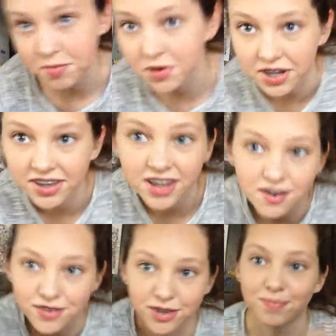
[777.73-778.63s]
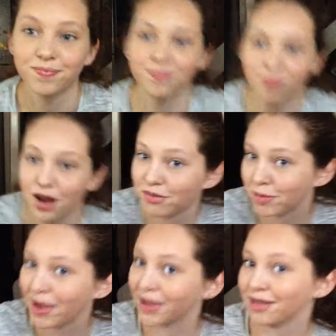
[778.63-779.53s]
to put it in the oven and pray for the
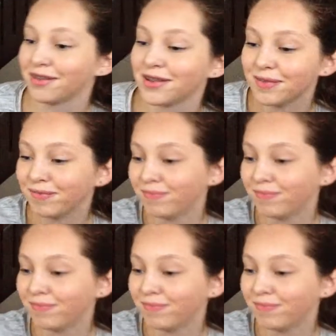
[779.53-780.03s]
best.